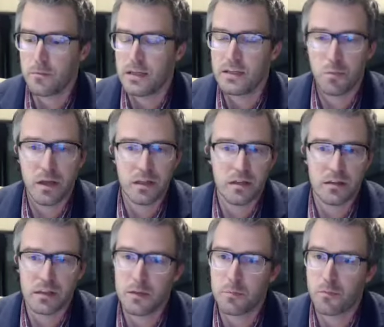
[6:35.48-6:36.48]

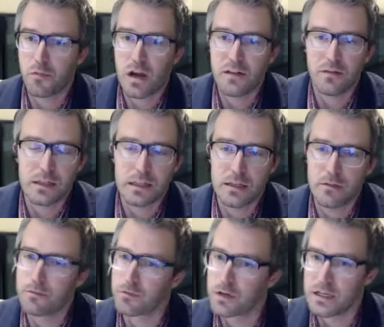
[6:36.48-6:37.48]
independently,
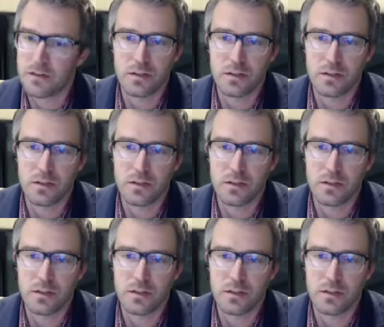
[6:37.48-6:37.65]
privately, free of